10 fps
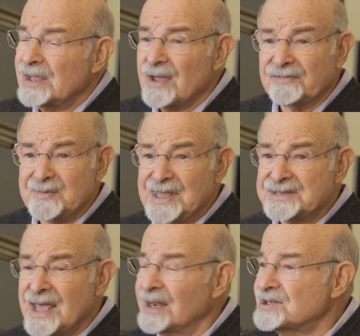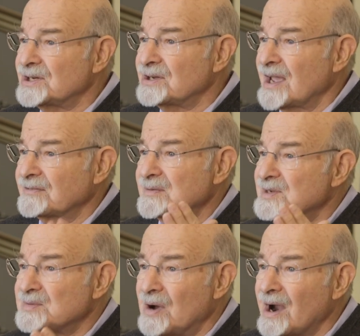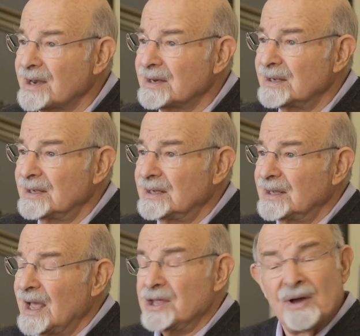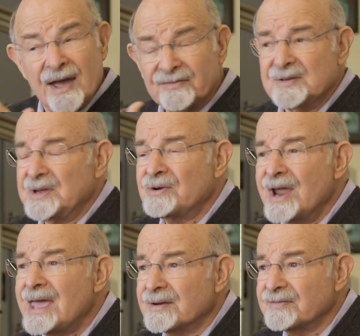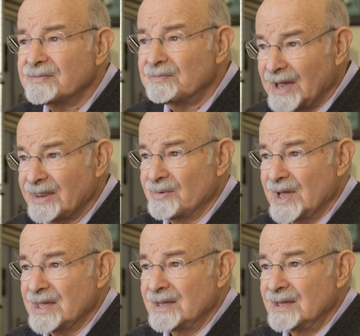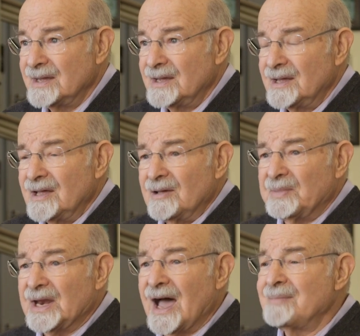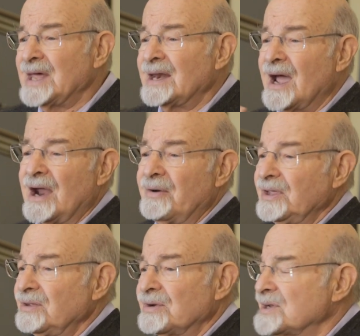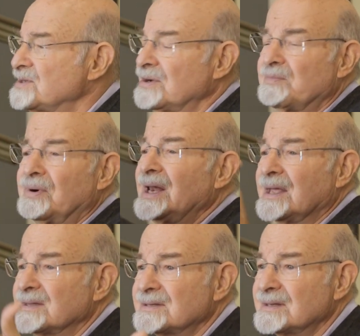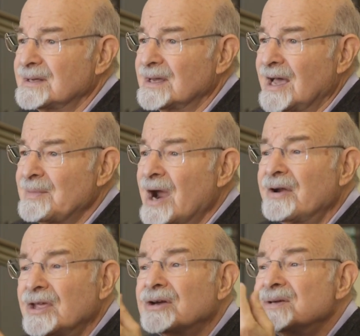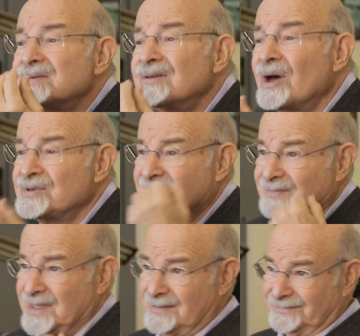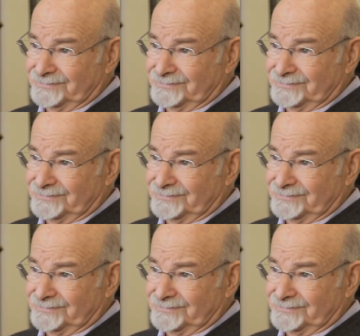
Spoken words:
You have to be intelligent, you have to be smart, you have to be creative, by the way. But I'm not hiring you because you're brilliant. I'm hiring you because you know something.